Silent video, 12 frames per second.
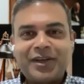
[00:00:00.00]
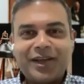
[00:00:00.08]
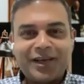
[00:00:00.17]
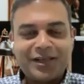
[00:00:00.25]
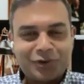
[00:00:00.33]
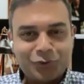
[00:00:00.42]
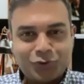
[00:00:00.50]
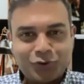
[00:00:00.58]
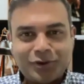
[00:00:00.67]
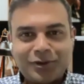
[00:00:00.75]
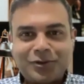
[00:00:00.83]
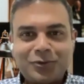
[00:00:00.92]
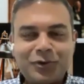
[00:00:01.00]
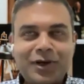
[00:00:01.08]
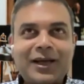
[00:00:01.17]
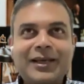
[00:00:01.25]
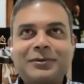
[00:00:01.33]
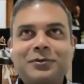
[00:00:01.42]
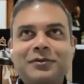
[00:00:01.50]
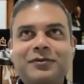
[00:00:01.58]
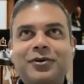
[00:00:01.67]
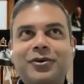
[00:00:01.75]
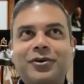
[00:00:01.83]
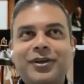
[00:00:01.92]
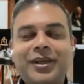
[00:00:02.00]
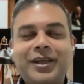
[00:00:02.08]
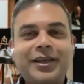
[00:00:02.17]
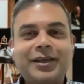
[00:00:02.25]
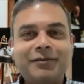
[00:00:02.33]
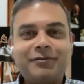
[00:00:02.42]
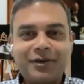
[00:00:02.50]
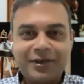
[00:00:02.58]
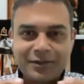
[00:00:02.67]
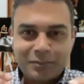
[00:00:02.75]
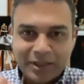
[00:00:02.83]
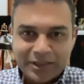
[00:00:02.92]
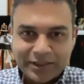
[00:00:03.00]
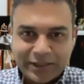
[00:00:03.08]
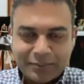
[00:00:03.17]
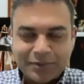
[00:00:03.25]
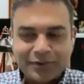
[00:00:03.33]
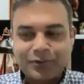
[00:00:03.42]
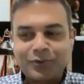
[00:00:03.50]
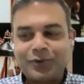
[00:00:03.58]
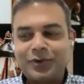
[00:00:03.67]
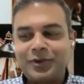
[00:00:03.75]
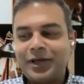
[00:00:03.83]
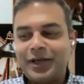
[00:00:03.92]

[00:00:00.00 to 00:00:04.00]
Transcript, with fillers: As usual, tonight we've got a very special episode